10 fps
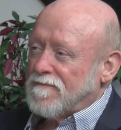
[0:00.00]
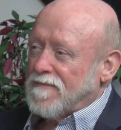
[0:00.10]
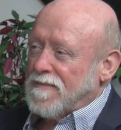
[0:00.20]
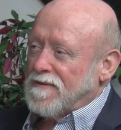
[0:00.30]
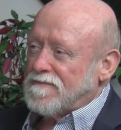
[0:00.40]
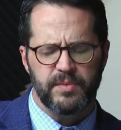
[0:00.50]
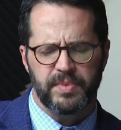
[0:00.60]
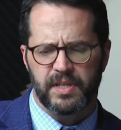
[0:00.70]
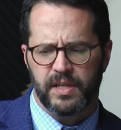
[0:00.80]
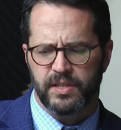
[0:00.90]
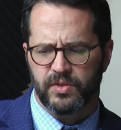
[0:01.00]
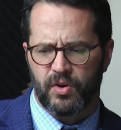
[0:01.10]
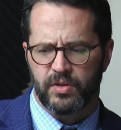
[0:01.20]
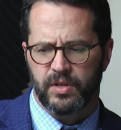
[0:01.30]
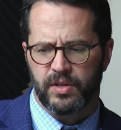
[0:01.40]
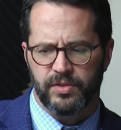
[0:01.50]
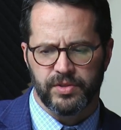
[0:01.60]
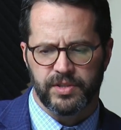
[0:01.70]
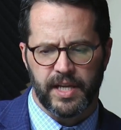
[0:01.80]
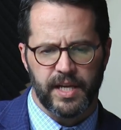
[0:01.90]
Was that because it's hard to
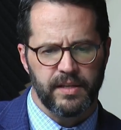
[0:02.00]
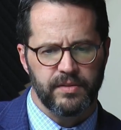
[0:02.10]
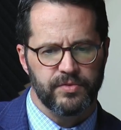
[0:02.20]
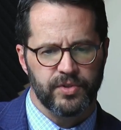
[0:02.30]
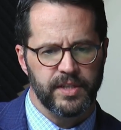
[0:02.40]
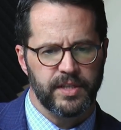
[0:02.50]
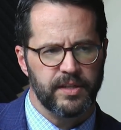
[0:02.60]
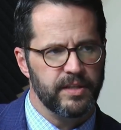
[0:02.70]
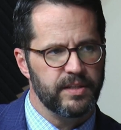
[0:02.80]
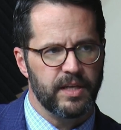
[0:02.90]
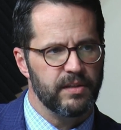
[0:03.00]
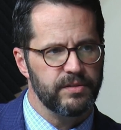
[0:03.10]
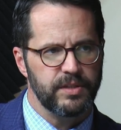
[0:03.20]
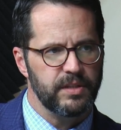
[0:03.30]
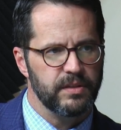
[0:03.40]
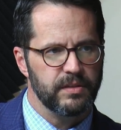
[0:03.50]
understand Trinitarian theology?